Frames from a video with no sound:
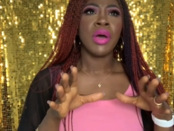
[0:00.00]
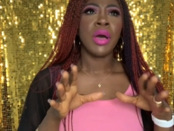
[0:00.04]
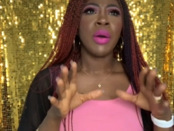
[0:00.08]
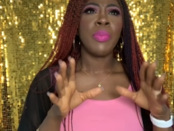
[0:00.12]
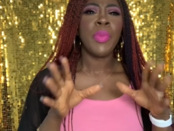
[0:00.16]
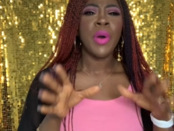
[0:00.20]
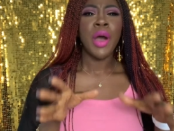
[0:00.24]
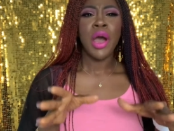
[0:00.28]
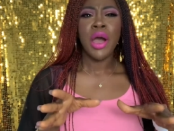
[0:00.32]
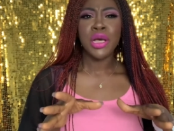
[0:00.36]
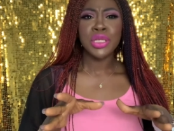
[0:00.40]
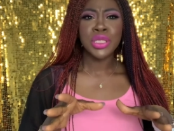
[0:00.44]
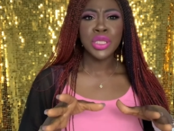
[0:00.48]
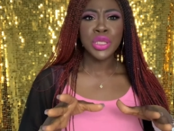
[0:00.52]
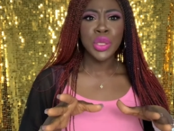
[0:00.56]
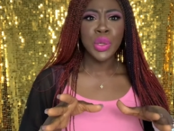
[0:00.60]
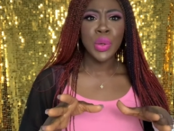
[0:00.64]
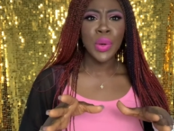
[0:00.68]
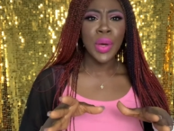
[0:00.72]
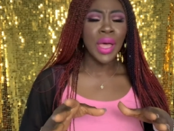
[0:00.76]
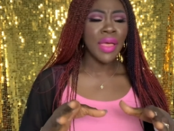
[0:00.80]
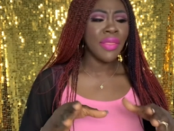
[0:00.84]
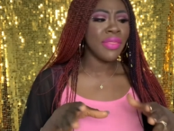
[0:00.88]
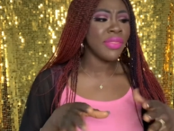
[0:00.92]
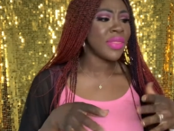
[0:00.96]

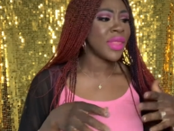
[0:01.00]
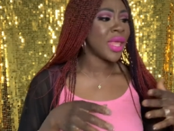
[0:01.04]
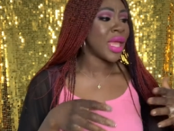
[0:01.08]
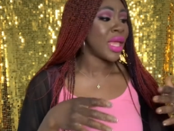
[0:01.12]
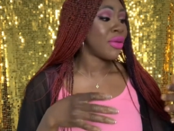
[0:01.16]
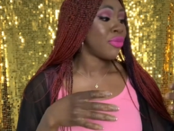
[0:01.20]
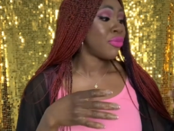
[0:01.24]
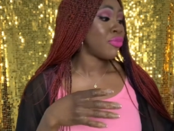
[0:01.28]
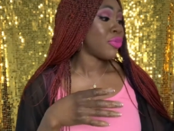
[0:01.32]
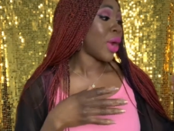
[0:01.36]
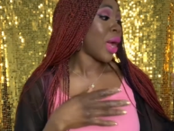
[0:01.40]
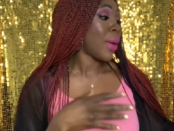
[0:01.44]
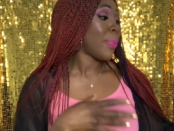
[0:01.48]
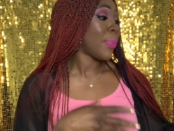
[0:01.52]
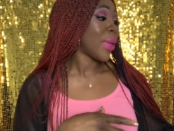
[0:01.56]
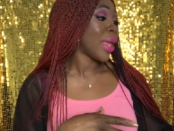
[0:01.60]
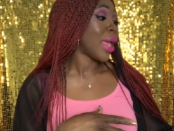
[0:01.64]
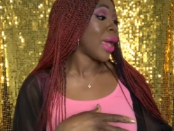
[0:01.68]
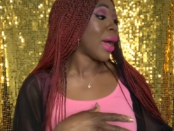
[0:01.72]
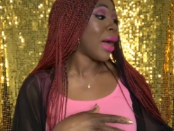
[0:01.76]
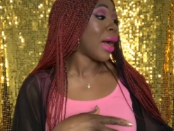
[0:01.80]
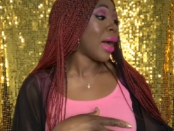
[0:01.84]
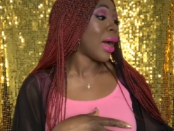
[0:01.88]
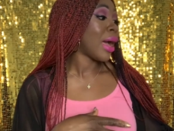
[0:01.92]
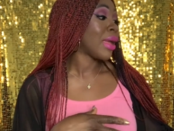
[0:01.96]
parcel, and then right
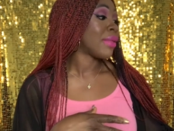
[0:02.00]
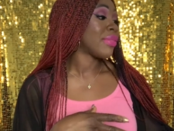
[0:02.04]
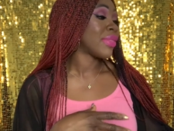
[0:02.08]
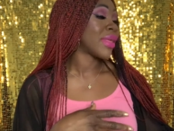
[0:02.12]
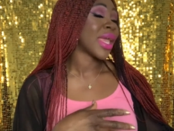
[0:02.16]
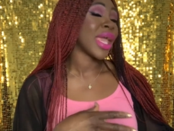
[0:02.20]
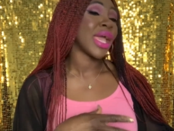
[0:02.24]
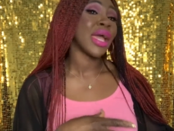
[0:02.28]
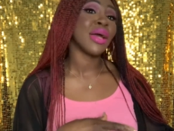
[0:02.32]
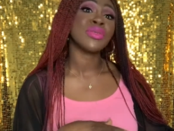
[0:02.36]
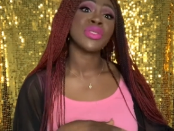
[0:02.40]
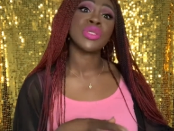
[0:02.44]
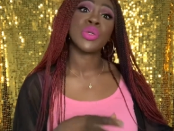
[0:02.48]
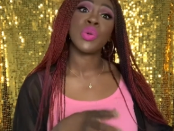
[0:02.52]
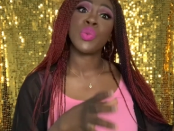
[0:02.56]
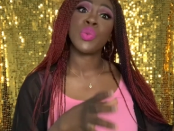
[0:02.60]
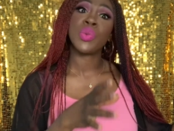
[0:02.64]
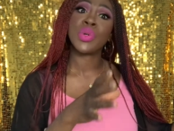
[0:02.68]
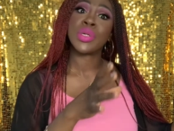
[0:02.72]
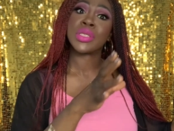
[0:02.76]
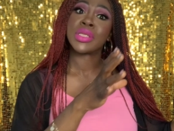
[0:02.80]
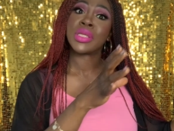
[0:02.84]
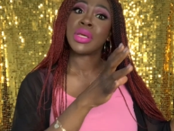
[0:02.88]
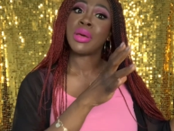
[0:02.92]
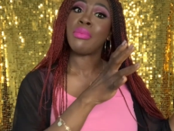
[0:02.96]
behind the counter
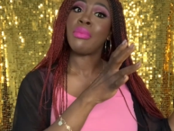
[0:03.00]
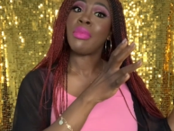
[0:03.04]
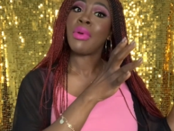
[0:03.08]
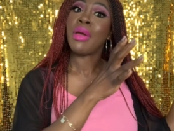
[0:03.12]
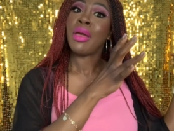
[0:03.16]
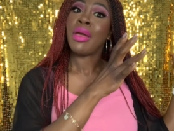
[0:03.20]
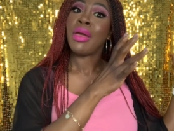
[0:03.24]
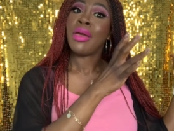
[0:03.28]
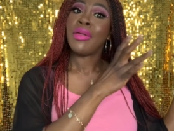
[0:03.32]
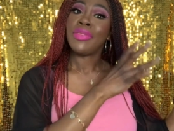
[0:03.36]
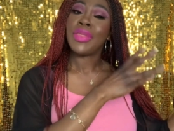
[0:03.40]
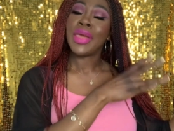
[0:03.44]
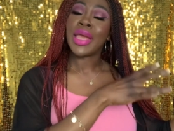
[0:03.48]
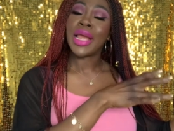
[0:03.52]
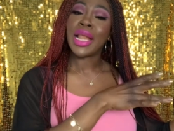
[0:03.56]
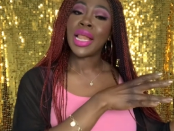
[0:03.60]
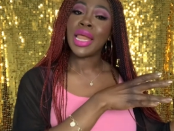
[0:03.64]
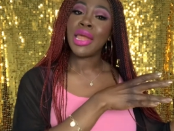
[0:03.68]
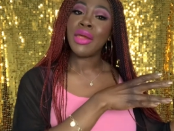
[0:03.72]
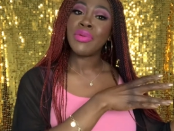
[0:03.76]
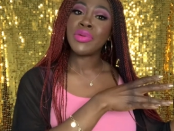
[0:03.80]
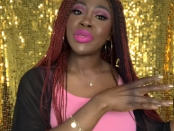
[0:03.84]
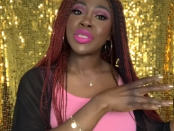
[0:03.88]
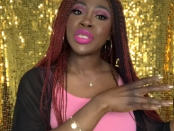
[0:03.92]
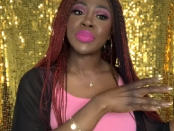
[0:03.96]
was the
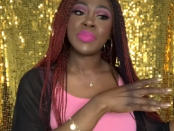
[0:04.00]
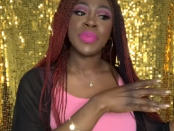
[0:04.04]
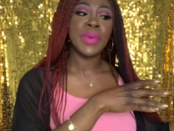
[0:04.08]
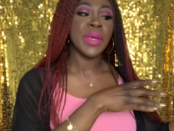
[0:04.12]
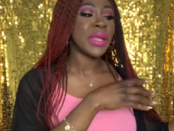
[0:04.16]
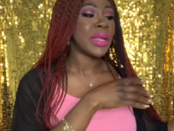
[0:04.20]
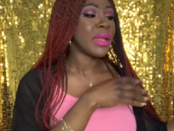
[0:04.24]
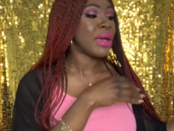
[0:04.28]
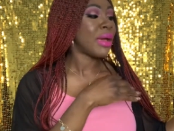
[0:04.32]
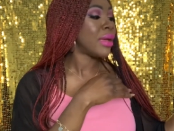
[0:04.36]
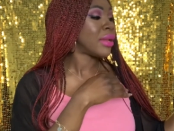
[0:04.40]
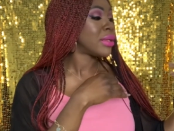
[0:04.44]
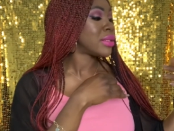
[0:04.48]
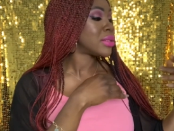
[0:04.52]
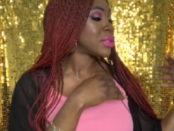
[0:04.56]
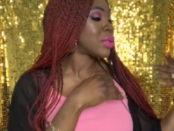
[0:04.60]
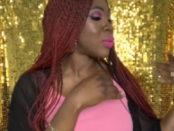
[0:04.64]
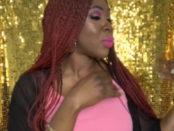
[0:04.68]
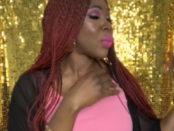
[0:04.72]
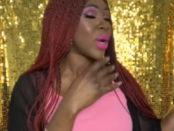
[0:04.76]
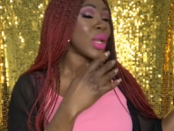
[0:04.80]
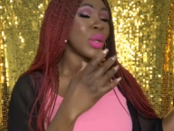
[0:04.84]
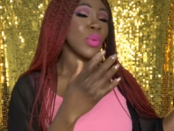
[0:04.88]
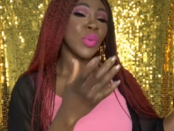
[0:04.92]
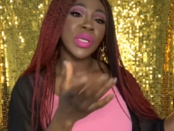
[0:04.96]
clearance bit, and
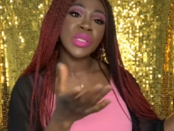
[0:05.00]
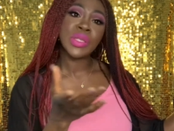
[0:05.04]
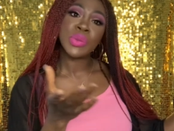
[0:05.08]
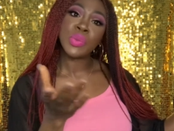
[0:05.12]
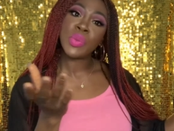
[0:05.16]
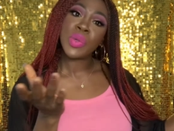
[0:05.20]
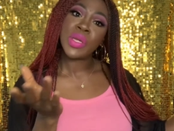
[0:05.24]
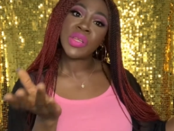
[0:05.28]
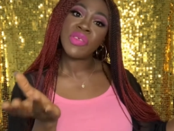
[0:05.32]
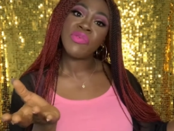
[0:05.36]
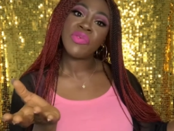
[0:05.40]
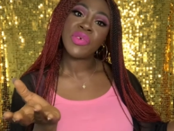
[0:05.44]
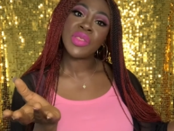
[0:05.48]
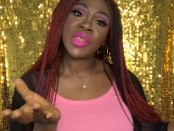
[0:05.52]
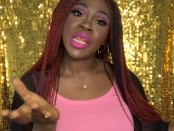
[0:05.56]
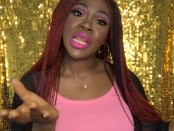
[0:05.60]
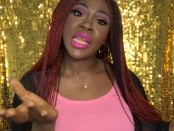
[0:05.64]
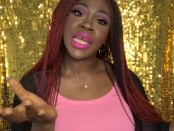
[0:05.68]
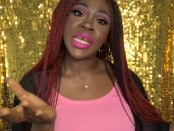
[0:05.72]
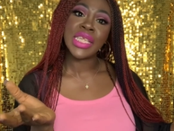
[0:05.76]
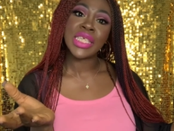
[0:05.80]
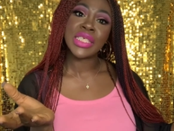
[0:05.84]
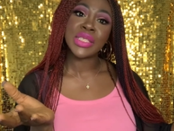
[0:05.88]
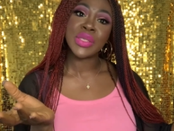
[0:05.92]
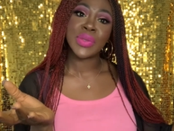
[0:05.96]
while I was waiting for the
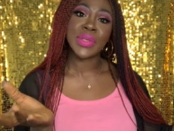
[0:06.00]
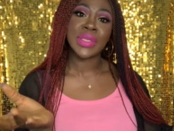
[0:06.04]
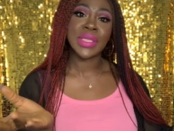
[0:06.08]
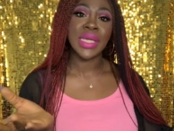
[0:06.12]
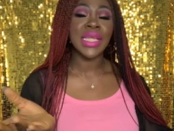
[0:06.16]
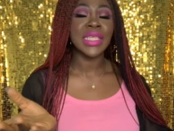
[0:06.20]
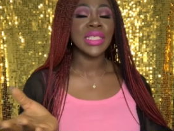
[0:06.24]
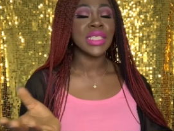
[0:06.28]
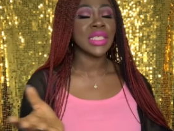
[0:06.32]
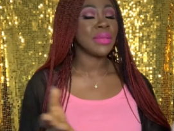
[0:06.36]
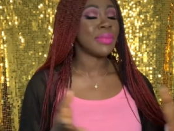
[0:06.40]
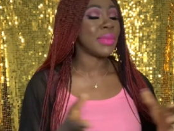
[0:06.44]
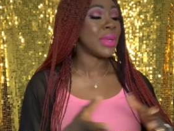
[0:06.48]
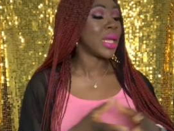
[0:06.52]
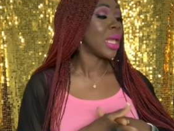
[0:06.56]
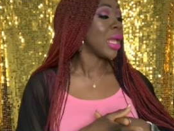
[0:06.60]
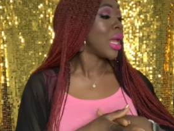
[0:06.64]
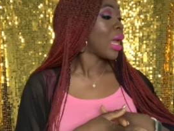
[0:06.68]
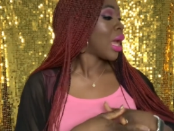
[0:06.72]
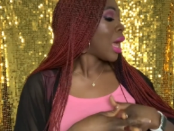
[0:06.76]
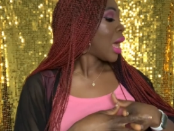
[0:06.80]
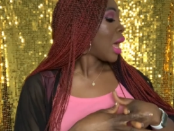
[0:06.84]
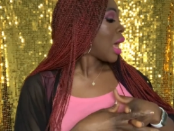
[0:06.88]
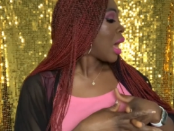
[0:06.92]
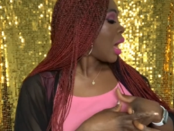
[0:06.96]
ladies to attend to me,
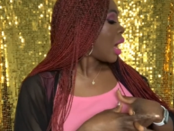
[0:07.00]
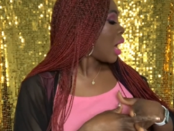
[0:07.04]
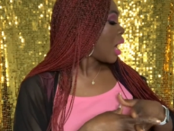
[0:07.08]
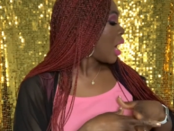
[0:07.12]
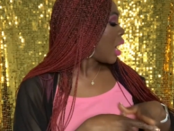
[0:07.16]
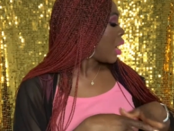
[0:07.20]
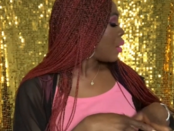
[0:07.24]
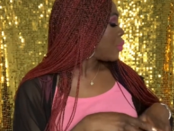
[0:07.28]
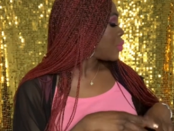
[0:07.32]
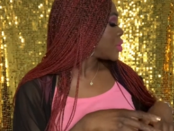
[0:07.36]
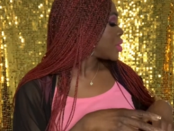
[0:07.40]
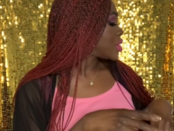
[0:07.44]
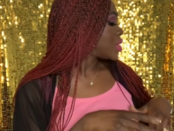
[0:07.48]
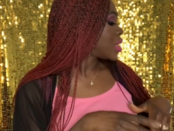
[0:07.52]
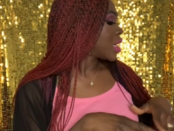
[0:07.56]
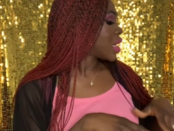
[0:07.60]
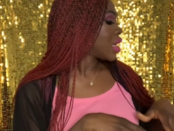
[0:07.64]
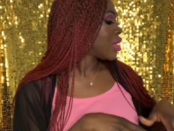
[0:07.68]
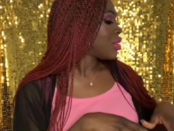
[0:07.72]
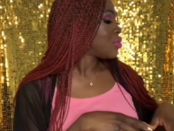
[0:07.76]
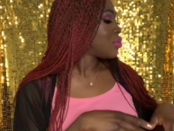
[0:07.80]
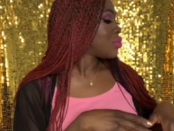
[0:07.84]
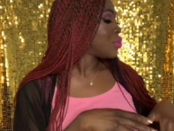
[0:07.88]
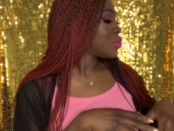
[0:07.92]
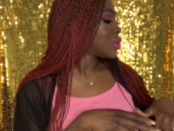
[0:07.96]
I was
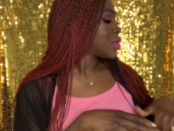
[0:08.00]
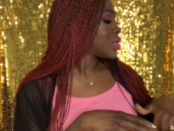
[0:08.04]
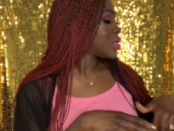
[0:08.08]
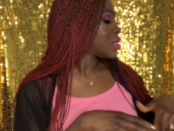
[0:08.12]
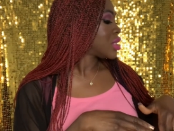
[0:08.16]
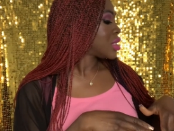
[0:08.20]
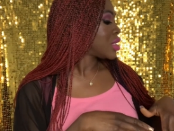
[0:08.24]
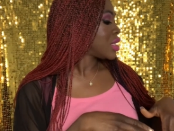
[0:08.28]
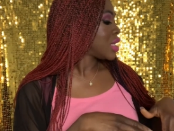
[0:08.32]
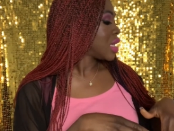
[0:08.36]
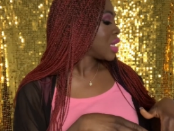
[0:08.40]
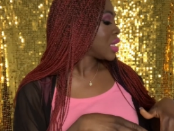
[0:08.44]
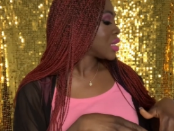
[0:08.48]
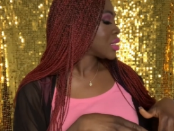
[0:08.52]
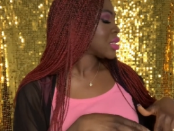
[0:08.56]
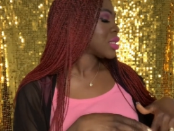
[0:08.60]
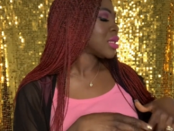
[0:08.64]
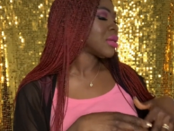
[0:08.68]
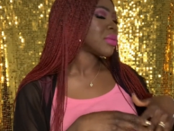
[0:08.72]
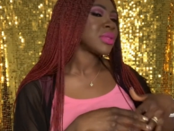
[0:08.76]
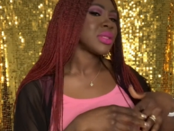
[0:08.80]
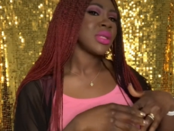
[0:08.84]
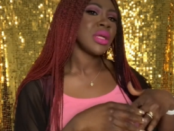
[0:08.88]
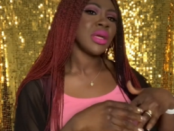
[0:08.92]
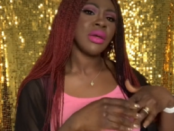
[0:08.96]
looking through the things and I
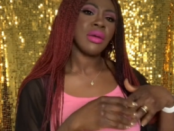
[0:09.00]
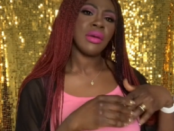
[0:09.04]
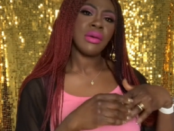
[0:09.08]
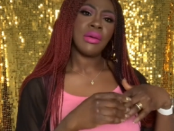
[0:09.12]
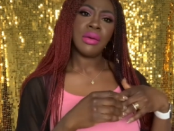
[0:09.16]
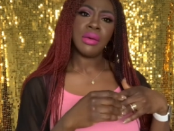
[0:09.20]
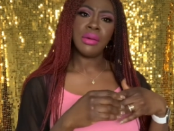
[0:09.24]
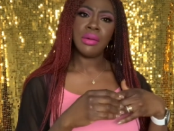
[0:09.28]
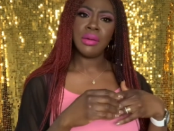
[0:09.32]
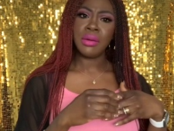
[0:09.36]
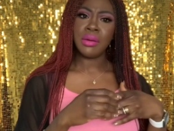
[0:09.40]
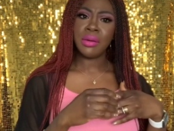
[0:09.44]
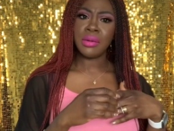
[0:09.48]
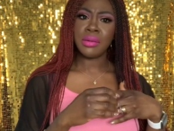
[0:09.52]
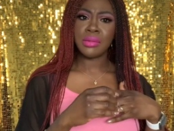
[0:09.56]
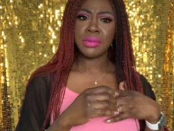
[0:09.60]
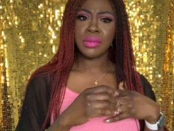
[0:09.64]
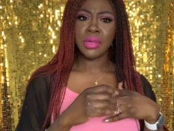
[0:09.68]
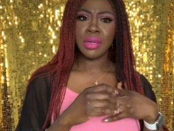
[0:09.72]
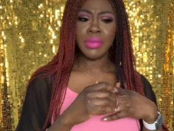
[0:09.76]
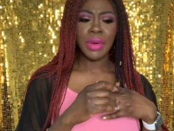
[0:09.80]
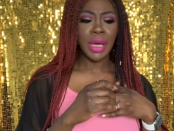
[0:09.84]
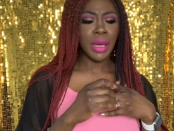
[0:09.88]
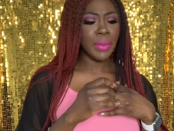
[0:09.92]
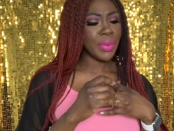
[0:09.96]
was like, oh, I
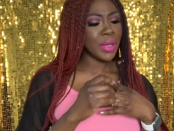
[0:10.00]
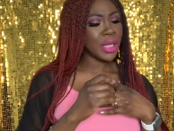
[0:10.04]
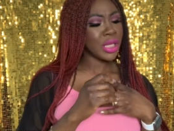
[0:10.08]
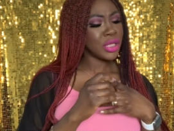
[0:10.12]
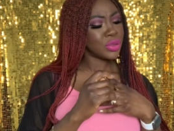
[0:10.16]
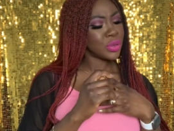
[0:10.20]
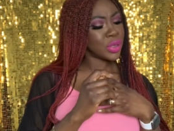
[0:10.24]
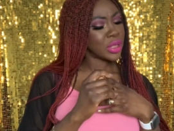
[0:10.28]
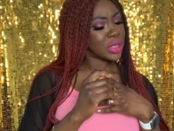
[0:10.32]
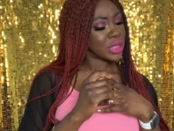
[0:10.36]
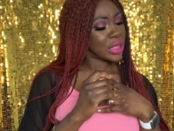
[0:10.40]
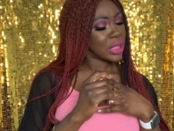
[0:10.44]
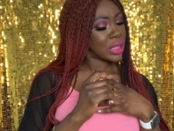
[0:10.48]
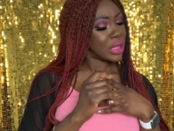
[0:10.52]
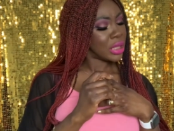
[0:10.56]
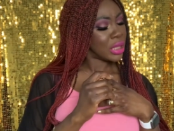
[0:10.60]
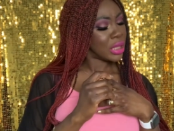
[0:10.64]
might be interested in